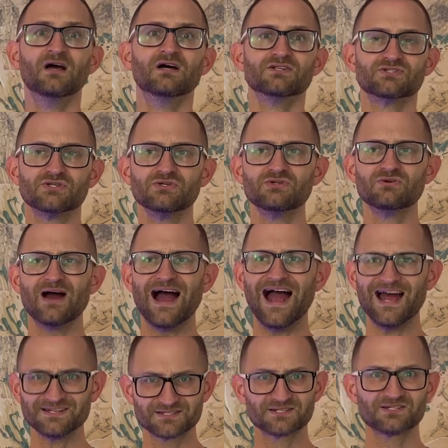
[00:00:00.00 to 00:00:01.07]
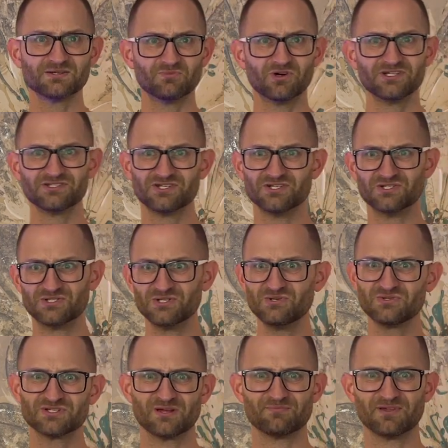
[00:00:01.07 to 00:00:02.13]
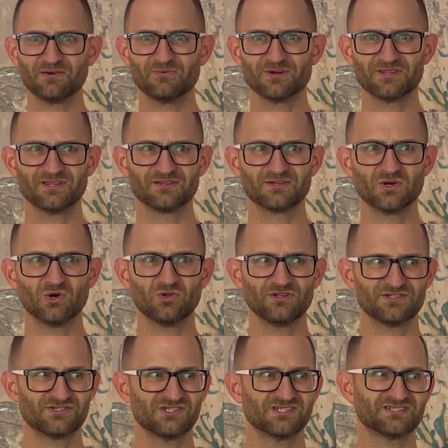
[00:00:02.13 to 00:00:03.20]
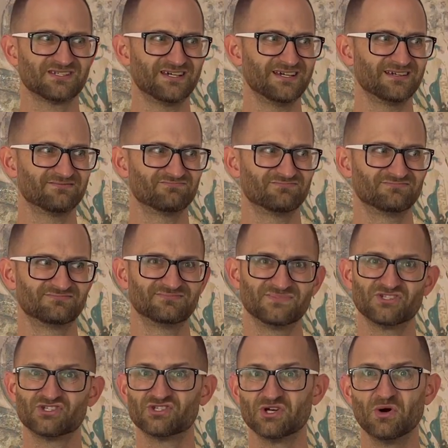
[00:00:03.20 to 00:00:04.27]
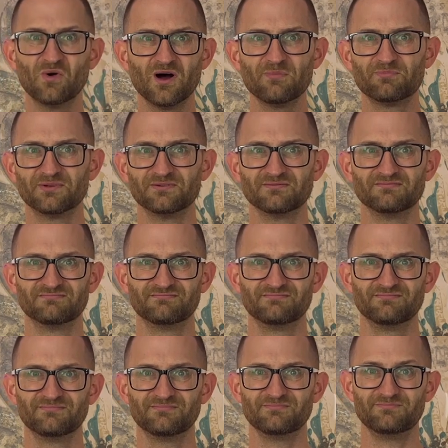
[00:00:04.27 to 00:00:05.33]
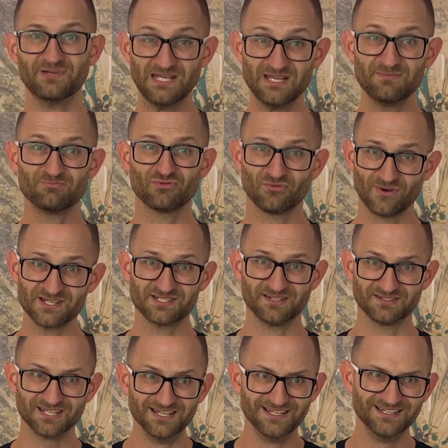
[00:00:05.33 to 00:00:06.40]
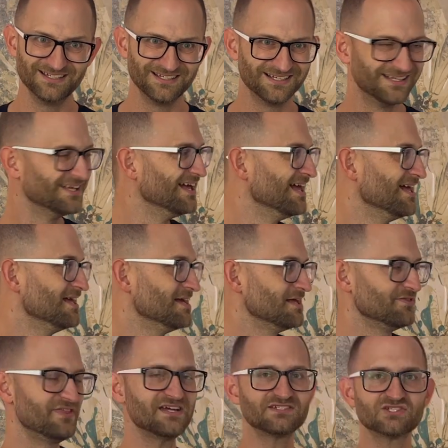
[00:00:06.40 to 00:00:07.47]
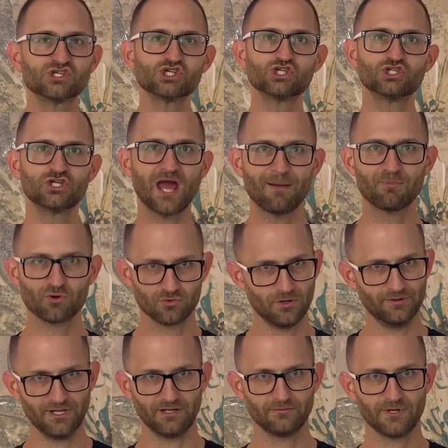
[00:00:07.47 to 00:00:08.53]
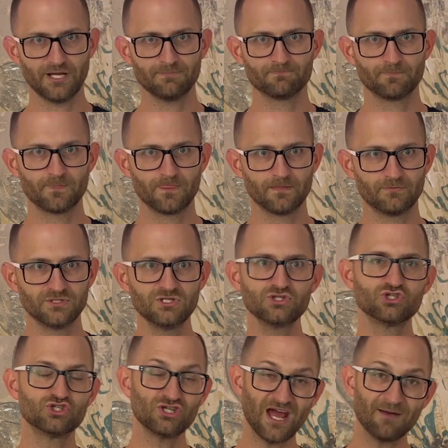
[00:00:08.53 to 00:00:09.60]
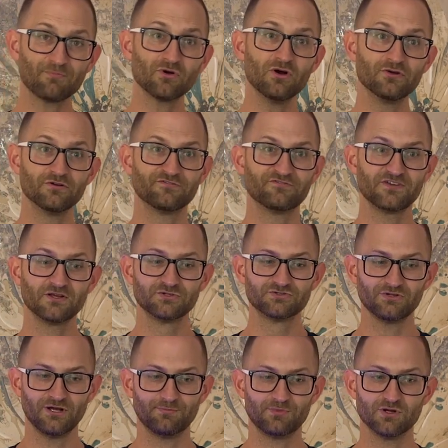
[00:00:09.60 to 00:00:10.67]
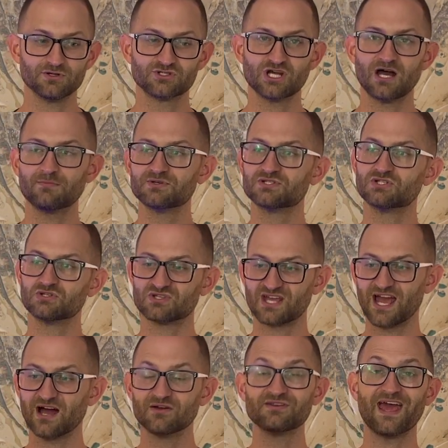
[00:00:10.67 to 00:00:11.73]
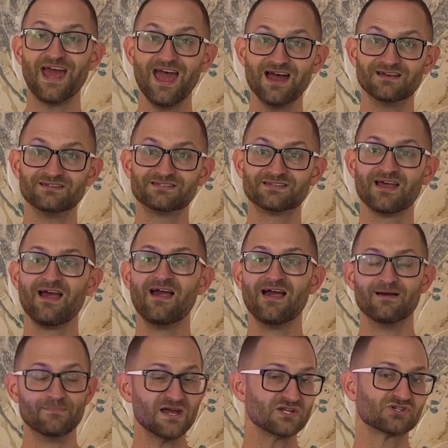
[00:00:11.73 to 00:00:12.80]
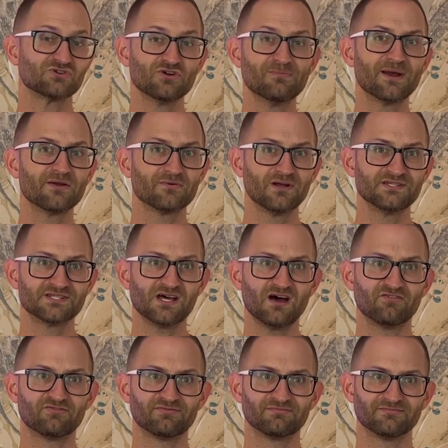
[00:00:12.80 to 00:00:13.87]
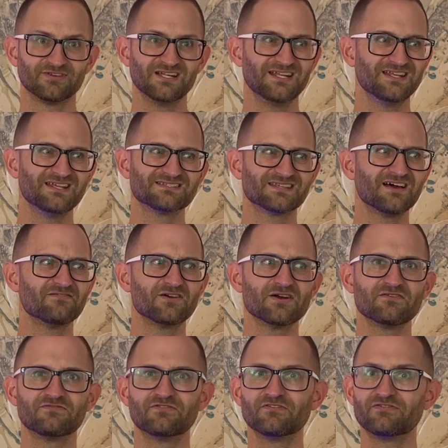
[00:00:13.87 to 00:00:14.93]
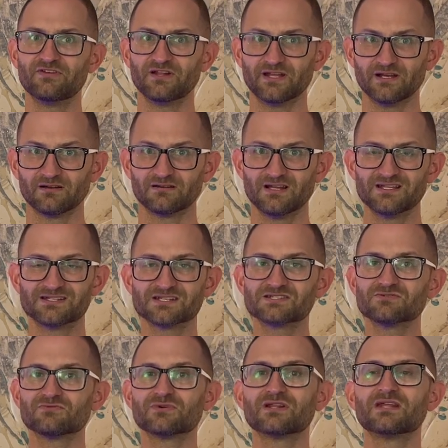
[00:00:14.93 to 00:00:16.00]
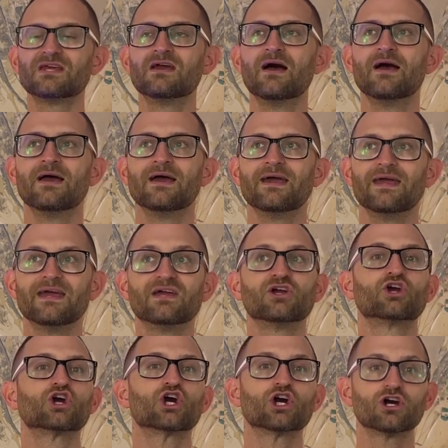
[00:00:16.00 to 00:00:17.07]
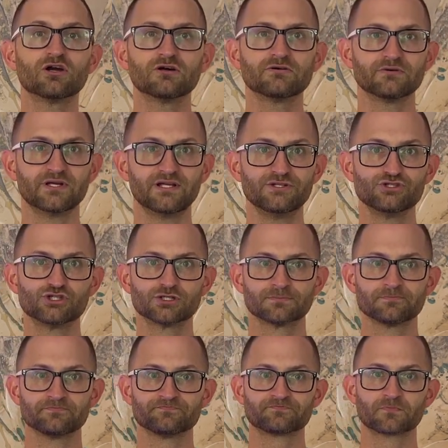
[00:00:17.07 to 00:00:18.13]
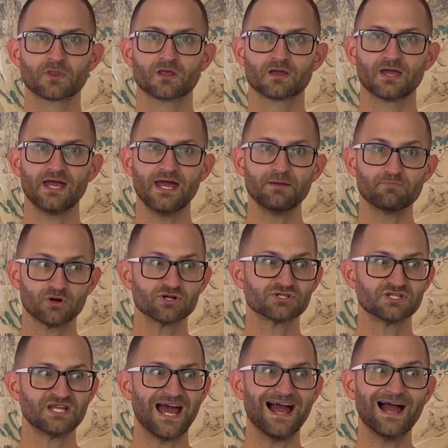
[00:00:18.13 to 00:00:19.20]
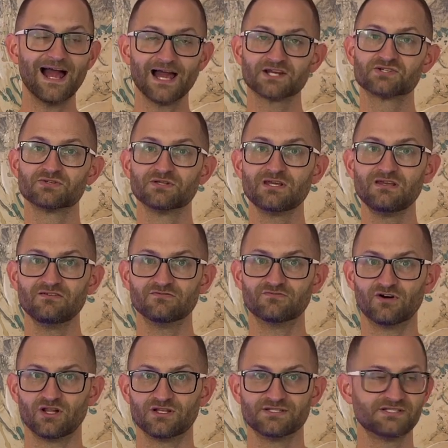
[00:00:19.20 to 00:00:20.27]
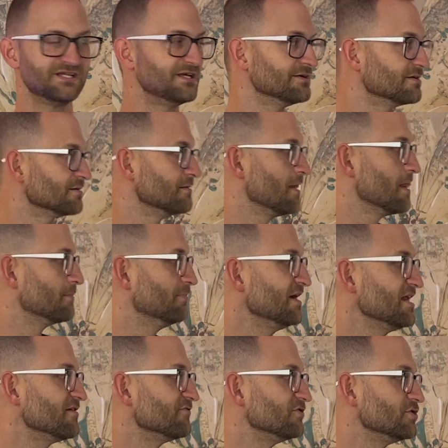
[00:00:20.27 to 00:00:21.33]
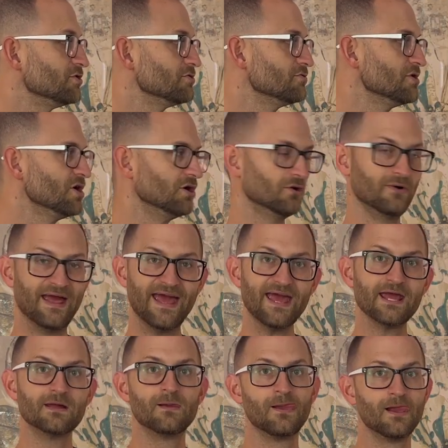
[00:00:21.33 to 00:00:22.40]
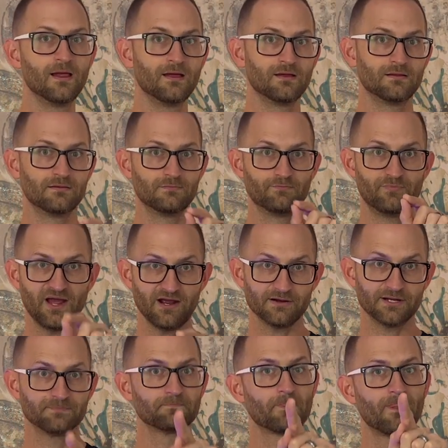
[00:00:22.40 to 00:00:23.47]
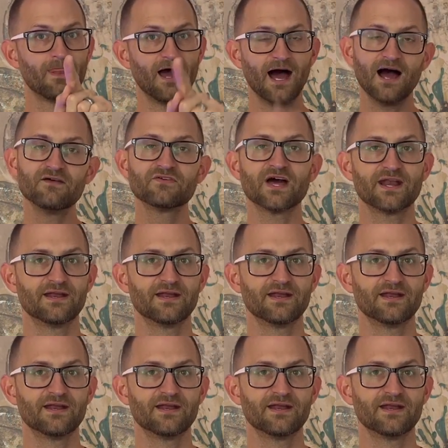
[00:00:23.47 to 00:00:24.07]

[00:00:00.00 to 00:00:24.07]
to ask someone to do something where the goal is just like show up and be present. That's chaperoning, right? When you chaperone a field trip, your job is to count heads and make sure nobody runs off. It's not very fulfilling. It doesn't really encourage a person to actually volunteer. But if you know, hey, parent, I've got an